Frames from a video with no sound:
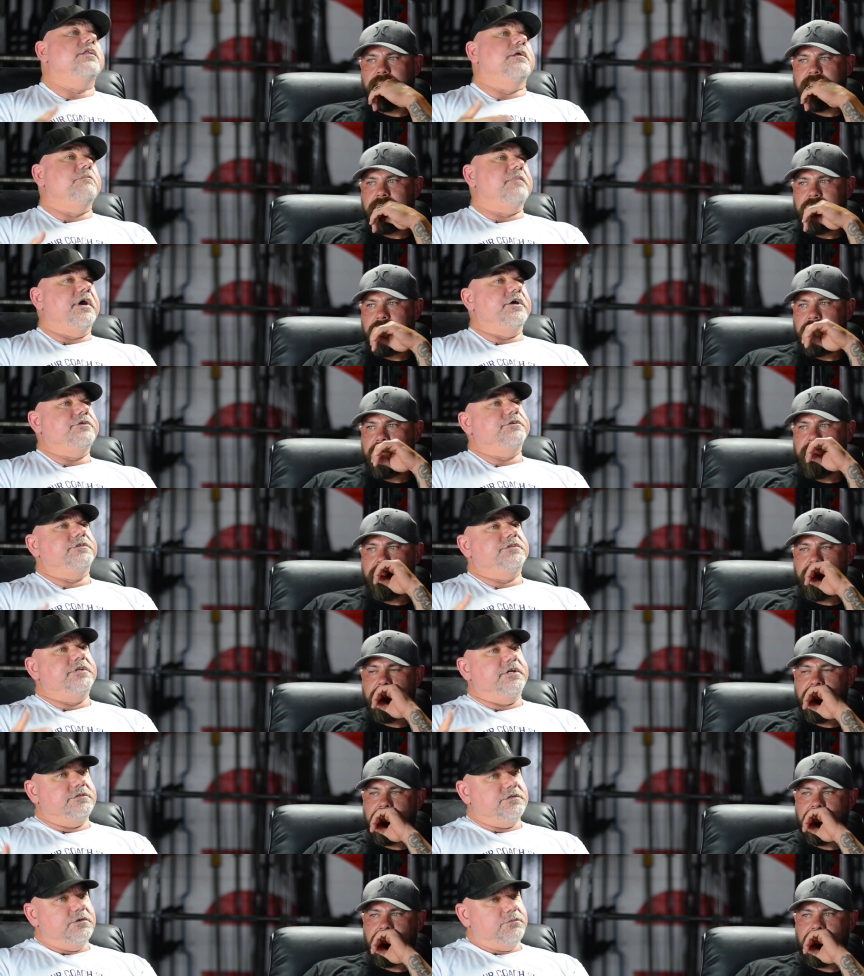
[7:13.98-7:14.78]
Speaker 1: The
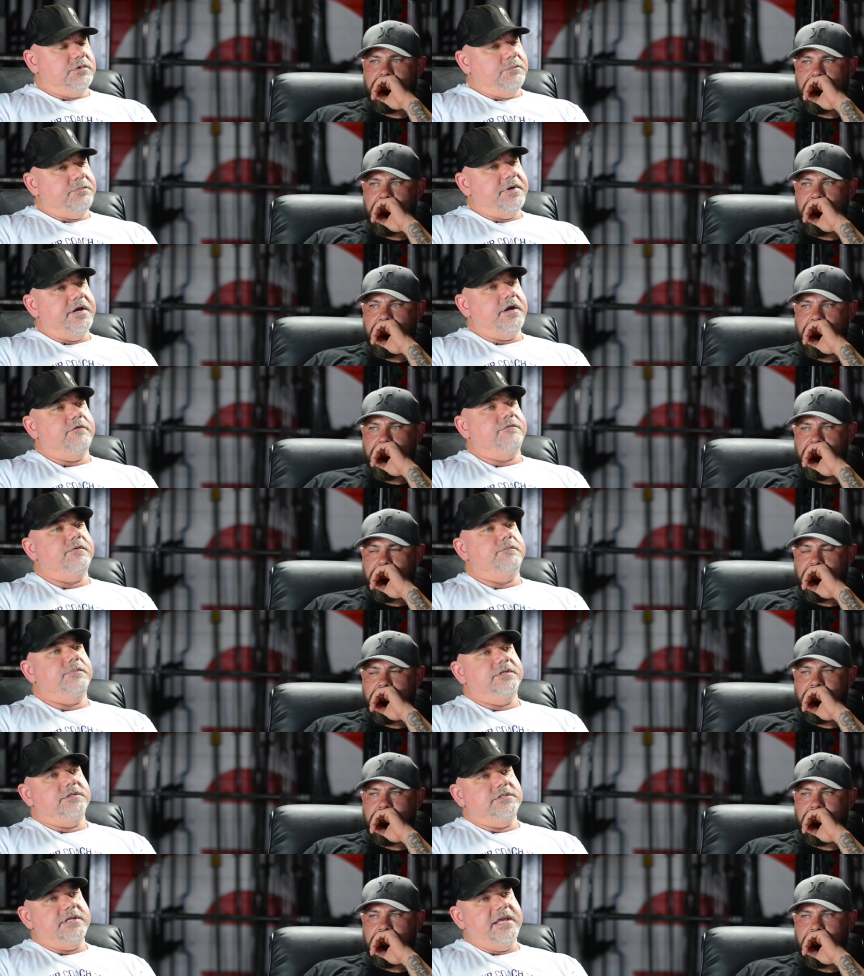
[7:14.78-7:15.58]
muscle doesn't repair
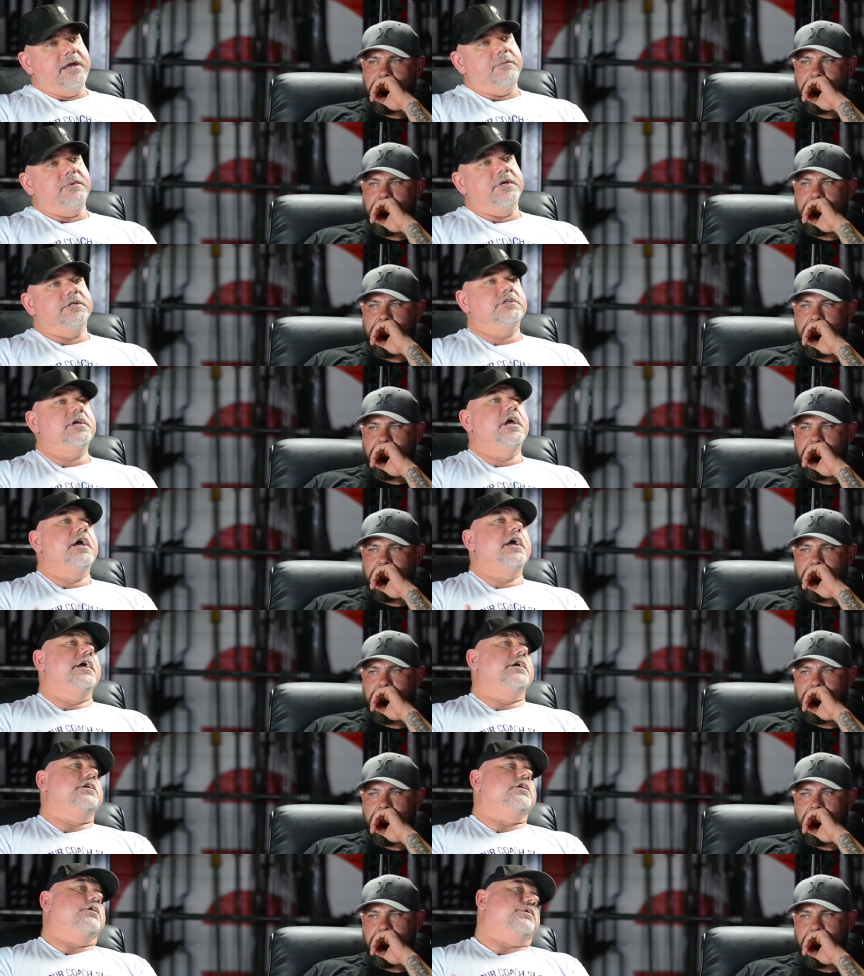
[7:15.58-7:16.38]
from the damage.
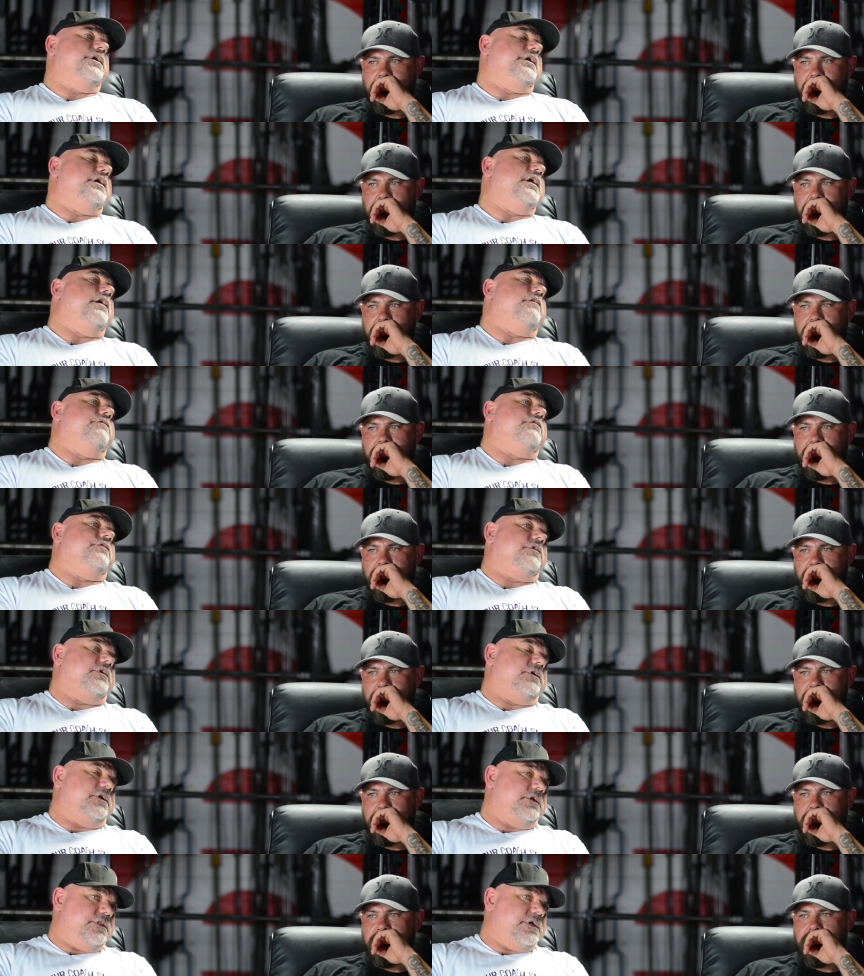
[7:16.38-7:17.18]
Your
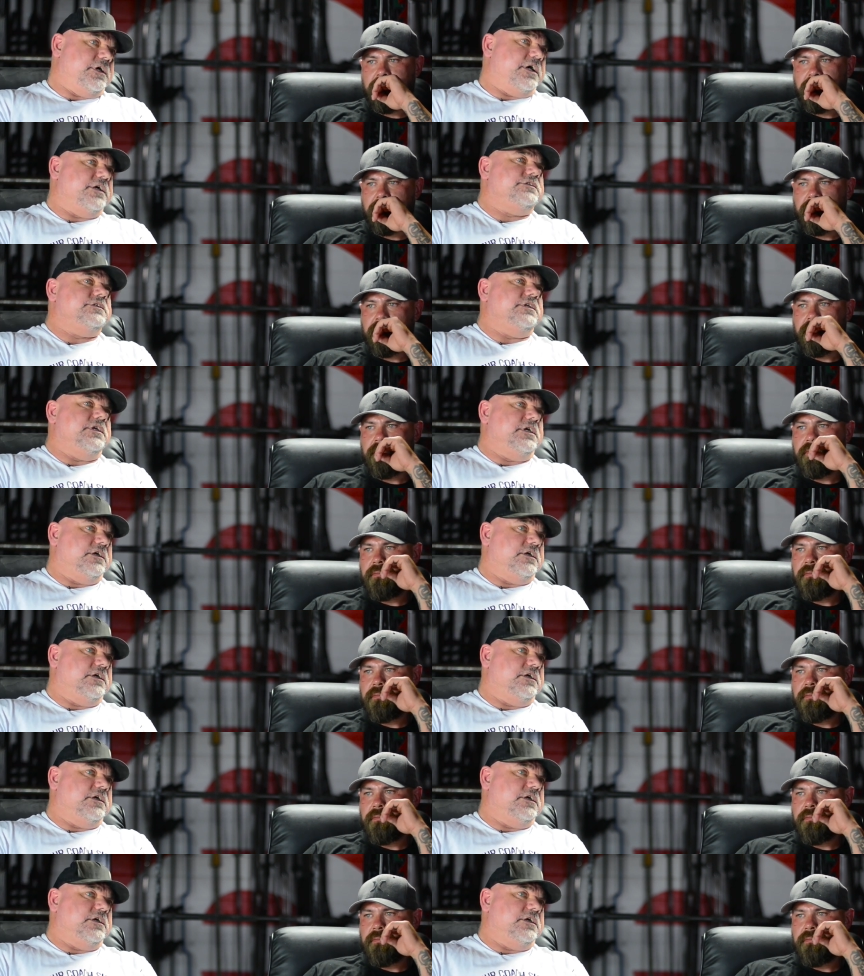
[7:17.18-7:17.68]
recovery thus